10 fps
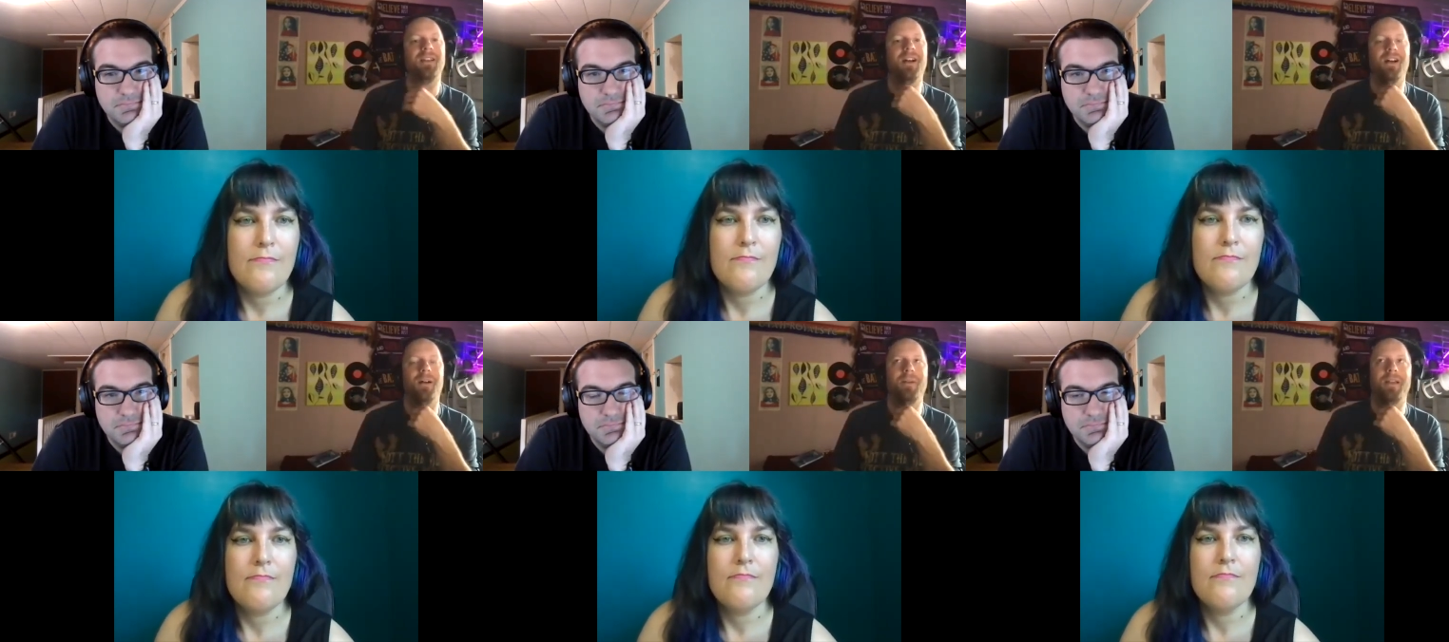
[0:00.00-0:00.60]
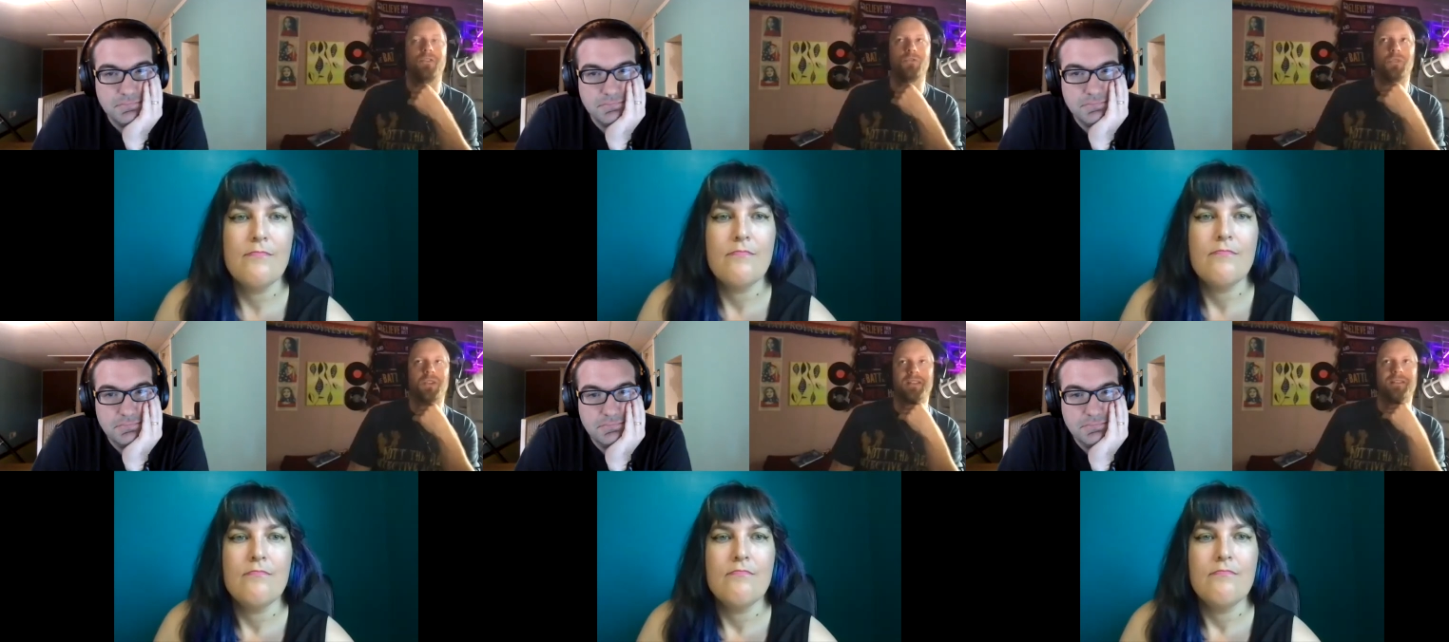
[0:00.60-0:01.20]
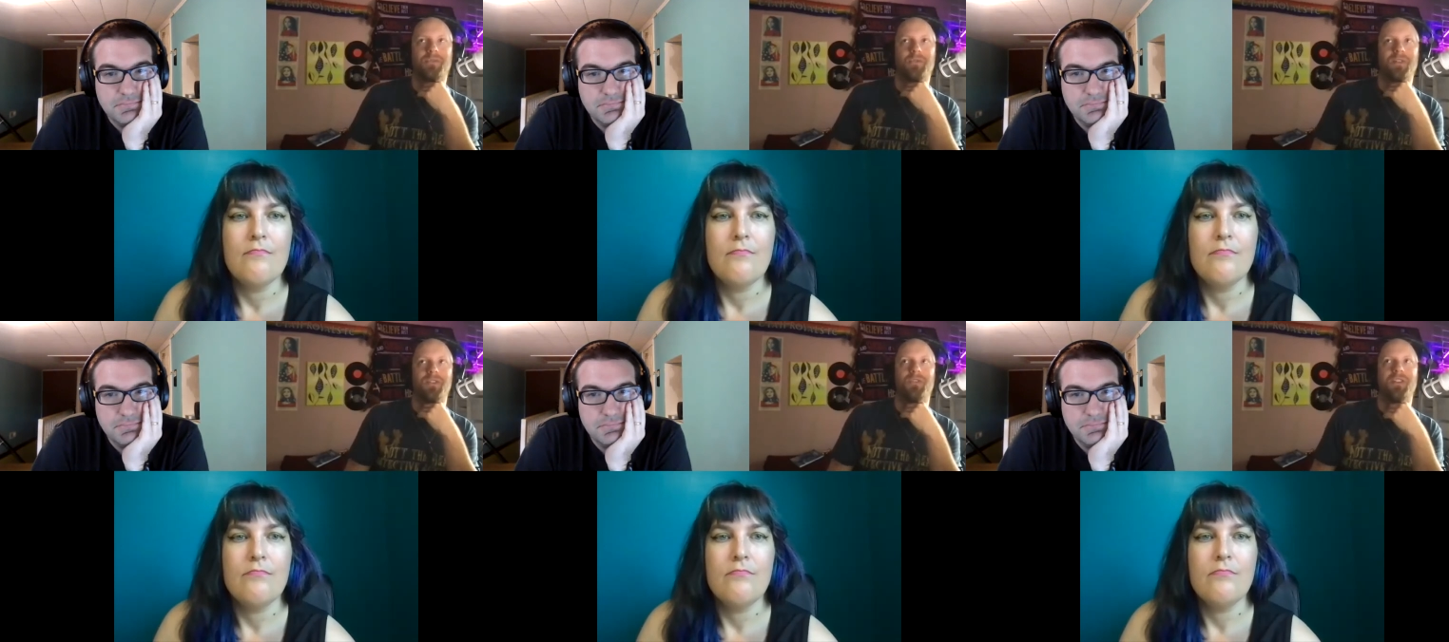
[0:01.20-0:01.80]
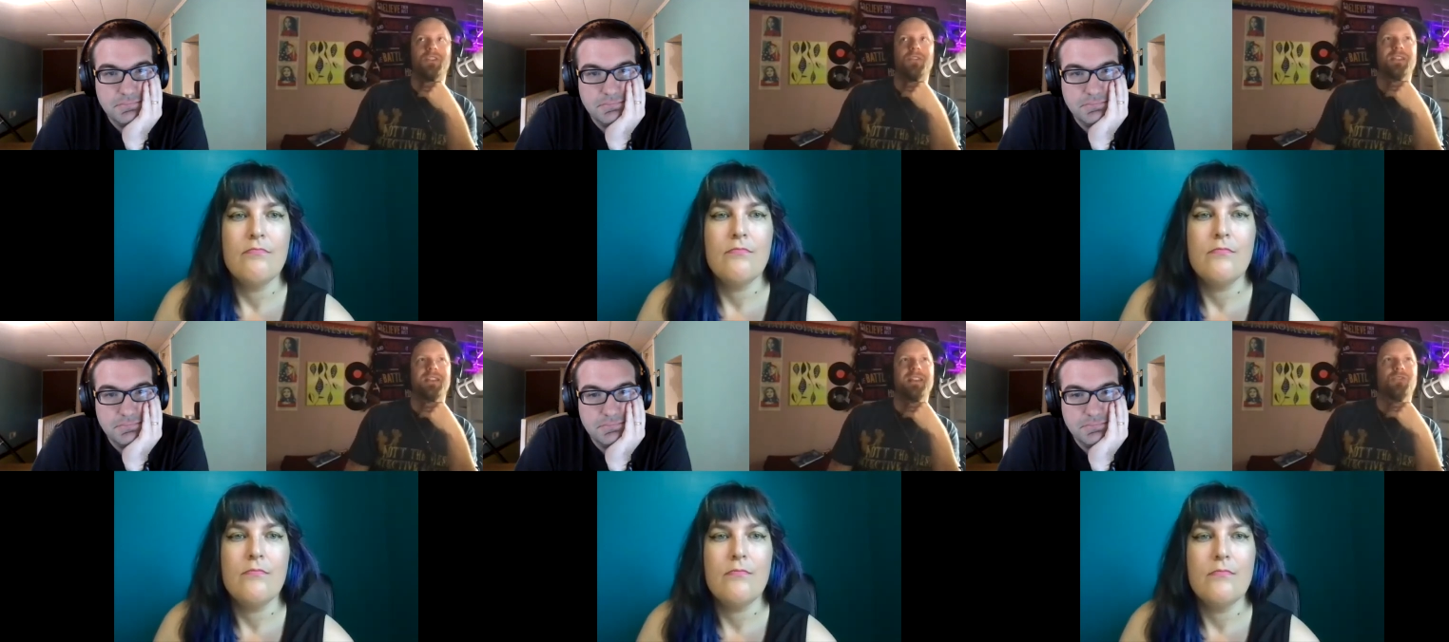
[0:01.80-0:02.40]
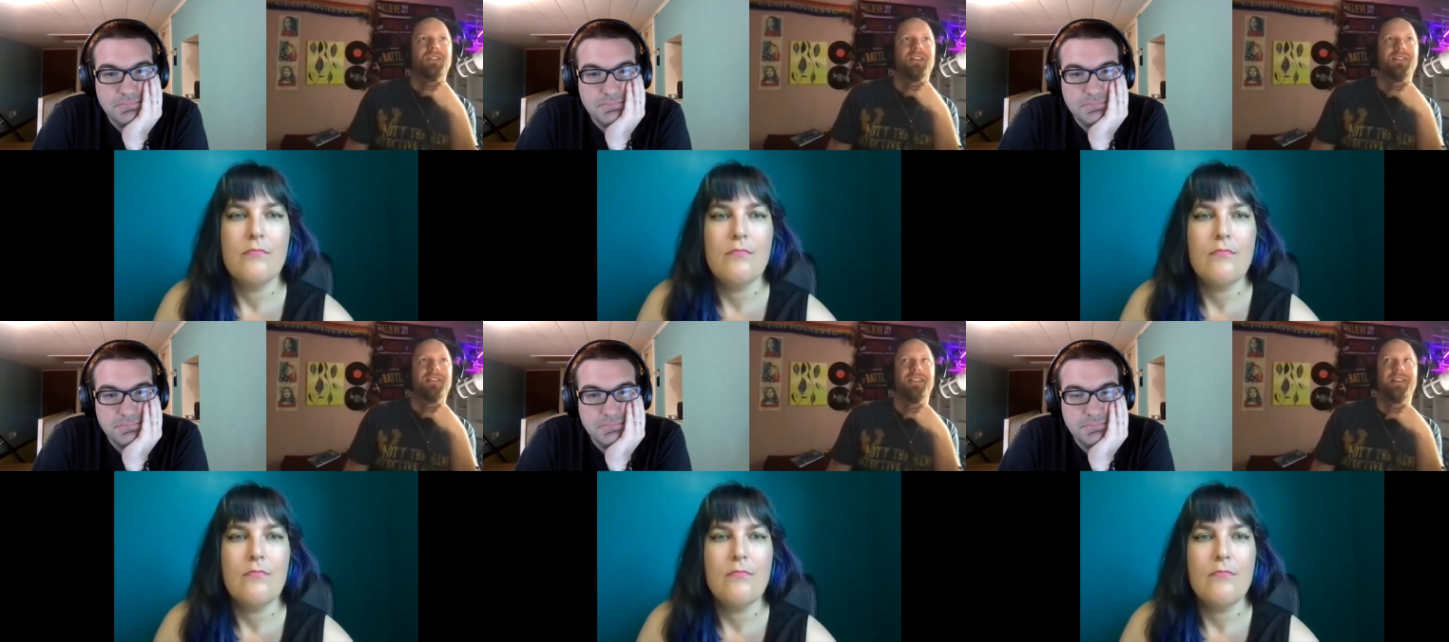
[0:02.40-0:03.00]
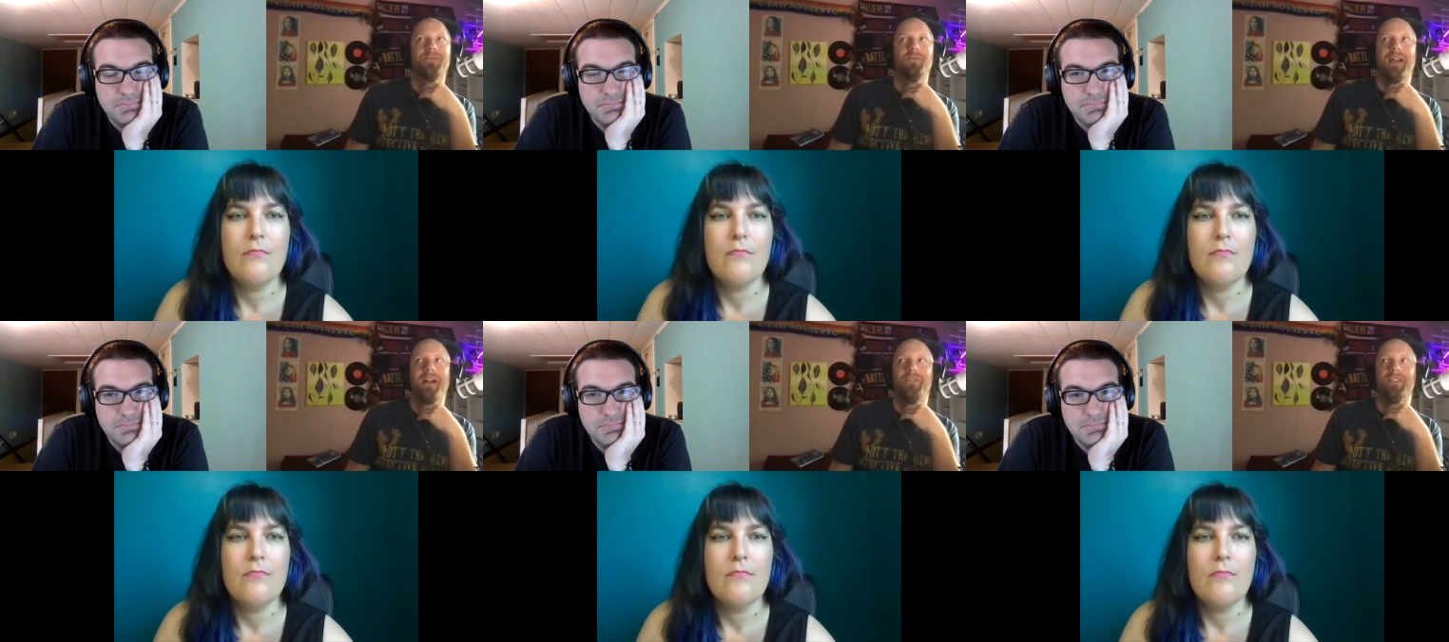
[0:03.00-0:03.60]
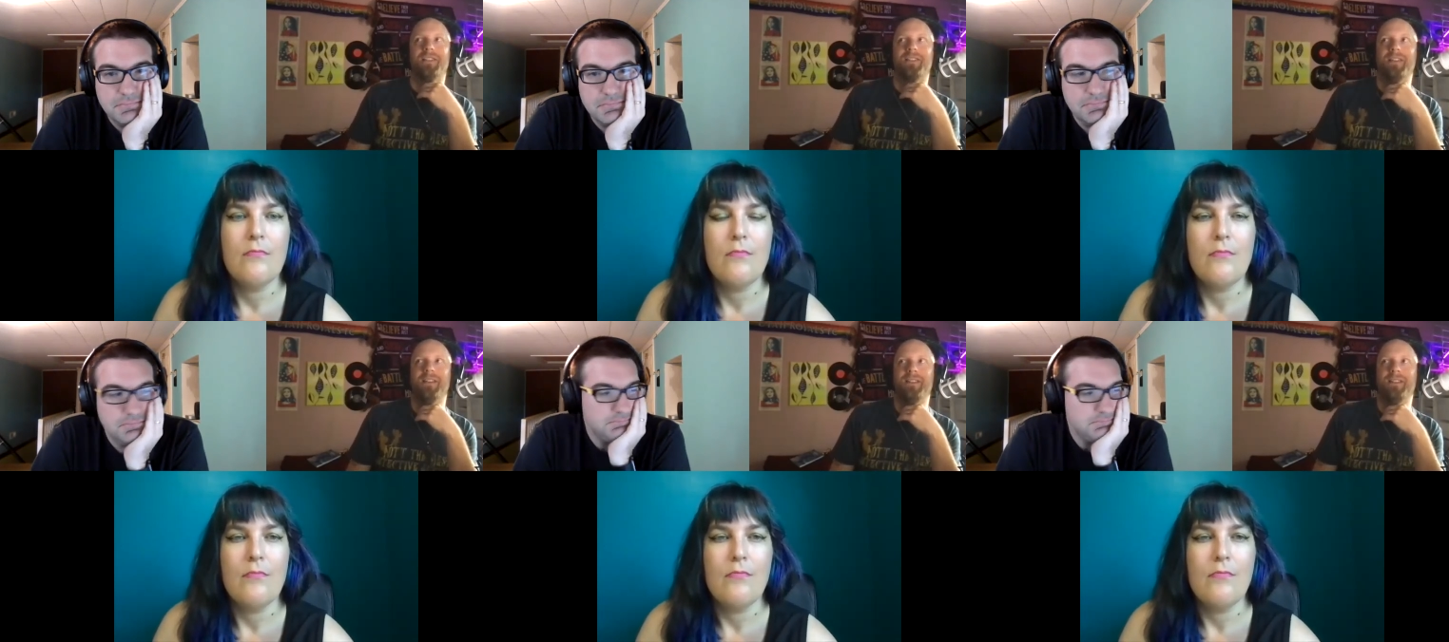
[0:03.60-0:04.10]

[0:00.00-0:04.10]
Speaker 1: um, and it was really sort of interesting so it's like interesting that like we have this